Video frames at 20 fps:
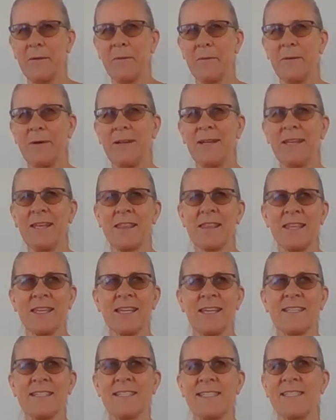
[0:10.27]
What do you
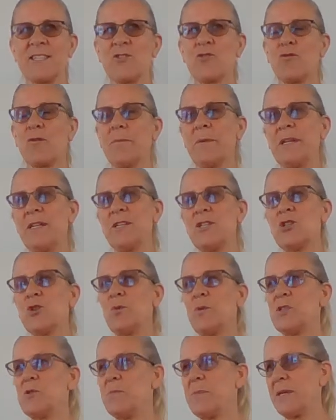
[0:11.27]
think a discriminant
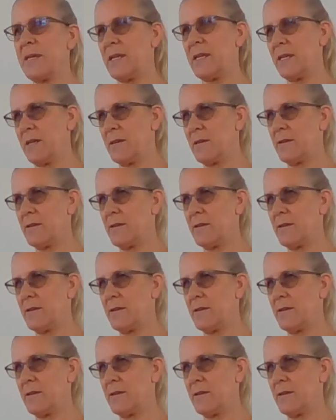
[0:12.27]
would be?